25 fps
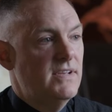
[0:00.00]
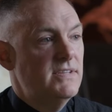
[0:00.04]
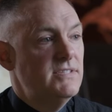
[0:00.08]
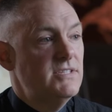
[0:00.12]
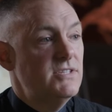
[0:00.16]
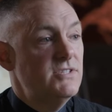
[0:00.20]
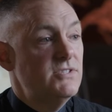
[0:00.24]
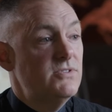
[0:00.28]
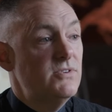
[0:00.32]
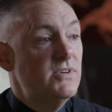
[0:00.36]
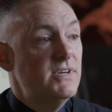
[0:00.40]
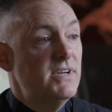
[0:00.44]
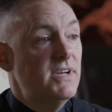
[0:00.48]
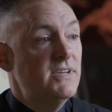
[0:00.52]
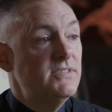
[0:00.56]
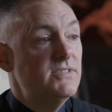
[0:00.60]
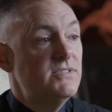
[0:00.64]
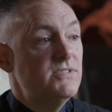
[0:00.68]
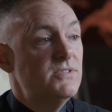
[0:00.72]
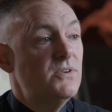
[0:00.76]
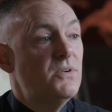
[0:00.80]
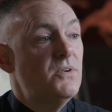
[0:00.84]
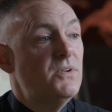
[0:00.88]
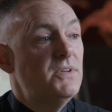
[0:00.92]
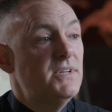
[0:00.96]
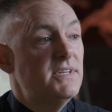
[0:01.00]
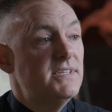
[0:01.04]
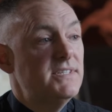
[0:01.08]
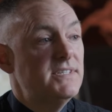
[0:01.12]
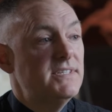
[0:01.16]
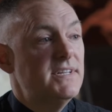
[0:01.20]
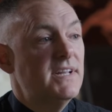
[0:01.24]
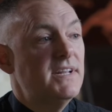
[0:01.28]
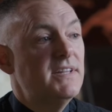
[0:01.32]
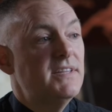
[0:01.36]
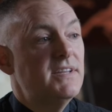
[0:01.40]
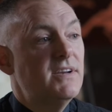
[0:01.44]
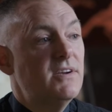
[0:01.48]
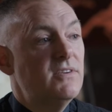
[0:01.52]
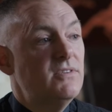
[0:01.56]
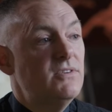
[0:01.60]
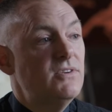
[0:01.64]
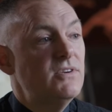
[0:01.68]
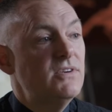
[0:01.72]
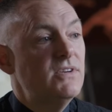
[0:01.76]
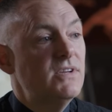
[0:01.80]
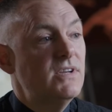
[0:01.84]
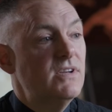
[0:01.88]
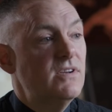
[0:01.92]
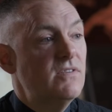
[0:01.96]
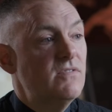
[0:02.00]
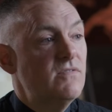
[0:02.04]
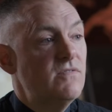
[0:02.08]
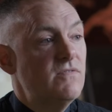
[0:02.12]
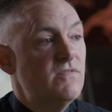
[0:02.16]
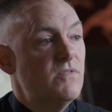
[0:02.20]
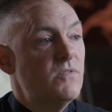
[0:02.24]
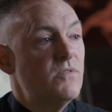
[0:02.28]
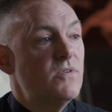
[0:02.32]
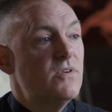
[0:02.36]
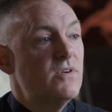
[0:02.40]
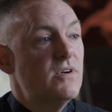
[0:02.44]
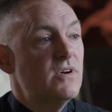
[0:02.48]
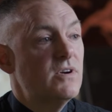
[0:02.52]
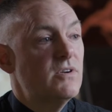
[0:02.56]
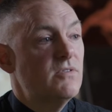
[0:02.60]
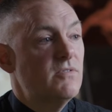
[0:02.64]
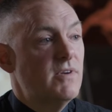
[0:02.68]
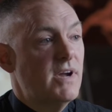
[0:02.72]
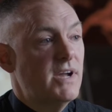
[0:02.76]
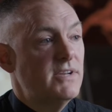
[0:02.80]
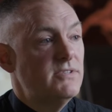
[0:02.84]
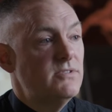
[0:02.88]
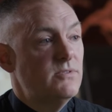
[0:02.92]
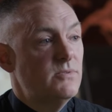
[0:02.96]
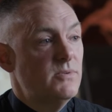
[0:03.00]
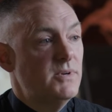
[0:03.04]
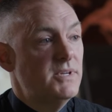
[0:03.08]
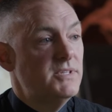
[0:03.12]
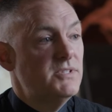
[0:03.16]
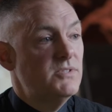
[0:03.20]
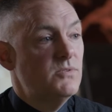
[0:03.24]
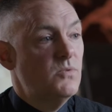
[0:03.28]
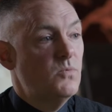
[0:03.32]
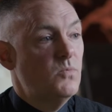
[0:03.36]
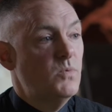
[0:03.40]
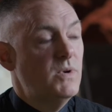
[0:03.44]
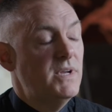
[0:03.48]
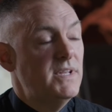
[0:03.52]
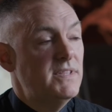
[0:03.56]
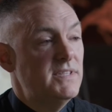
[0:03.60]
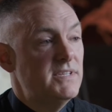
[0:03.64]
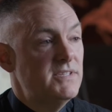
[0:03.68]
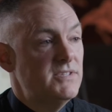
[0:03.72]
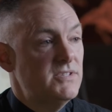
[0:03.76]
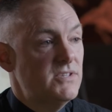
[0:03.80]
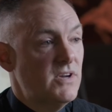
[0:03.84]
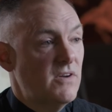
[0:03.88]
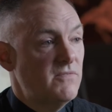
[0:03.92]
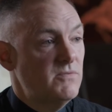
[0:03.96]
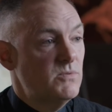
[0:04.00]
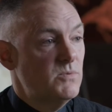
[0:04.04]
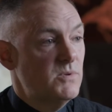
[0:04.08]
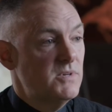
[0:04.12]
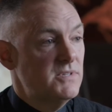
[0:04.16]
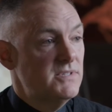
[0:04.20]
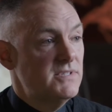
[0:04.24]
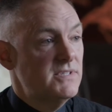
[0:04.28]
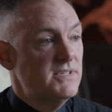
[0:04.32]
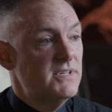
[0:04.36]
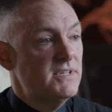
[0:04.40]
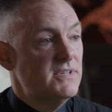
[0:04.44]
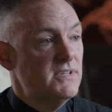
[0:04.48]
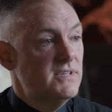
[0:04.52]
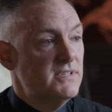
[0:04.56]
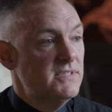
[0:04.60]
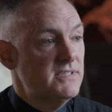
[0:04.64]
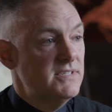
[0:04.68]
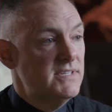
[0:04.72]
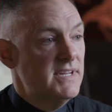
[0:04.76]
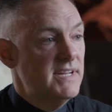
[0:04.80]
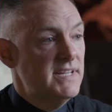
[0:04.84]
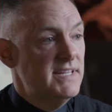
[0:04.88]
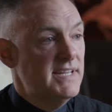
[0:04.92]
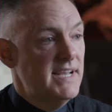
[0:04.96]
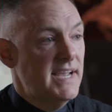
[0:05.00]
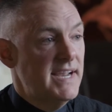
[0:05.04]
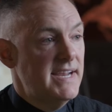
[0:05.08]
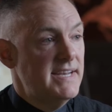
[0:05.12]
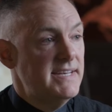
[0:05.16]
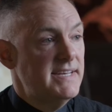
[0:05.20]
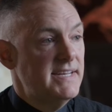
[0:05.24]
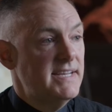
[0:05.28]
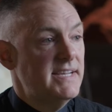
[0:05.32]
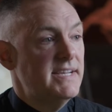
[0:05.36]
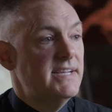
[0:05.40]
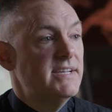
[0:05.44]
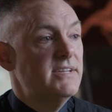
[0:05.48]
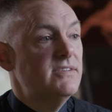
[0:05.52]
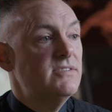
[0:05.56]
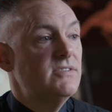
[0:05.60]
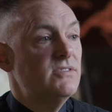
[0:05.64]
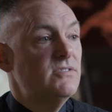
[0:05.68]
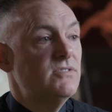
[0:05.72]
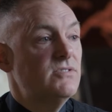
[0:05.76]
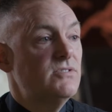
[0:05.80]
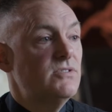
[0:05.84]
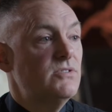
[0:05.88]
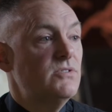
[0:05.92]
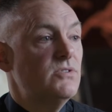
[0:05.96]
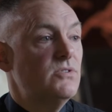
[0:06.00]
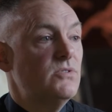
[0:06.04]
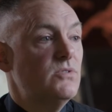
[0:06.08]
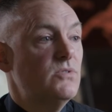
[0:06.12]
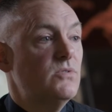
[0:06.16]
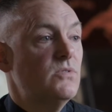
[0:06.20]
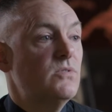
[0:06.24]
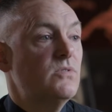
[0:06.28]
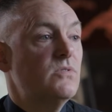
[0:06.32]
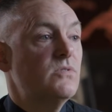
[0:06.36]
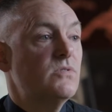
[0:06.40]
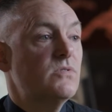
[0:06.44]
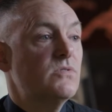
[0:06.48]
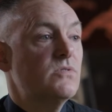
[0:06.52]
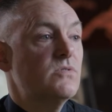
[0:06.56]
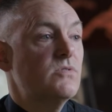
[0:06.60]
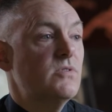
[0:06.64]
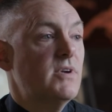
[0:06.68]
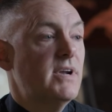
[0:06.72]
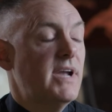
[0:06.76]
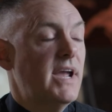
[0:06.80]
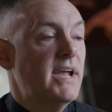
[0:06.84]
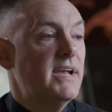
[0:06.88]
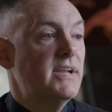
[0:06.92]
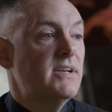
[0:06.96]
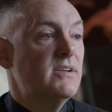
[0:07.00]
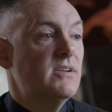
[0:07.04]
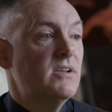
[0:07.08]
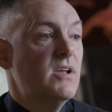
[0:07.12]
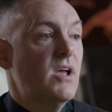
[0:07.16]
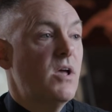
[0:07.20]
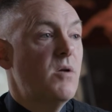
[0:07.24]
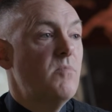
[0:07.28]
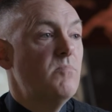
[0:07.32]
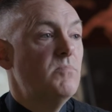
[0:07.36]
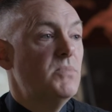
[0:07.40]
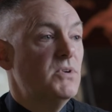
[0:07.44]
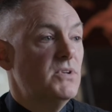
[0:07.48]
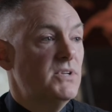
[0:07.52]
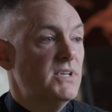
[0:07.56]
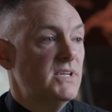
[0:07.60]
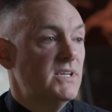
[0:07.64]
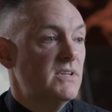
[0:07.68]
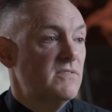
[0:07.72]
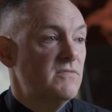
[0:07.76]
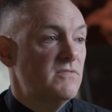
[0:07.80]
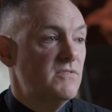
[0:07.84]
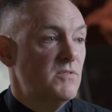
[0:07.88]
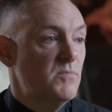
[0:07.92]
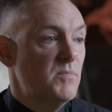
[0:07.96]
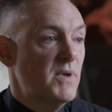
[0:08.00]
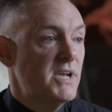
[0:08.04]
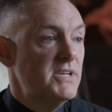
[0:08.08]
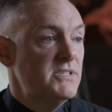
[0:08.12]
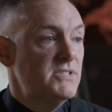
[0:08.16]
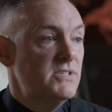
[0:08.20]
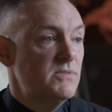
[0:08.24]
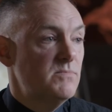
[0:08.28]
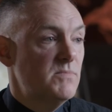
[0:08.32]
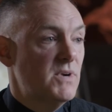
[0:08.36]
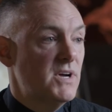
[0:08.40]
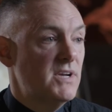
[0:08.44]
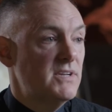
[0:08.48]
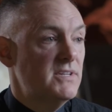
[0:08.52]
Industry has told us that they're looking for graduates with the software skills that they need to create building information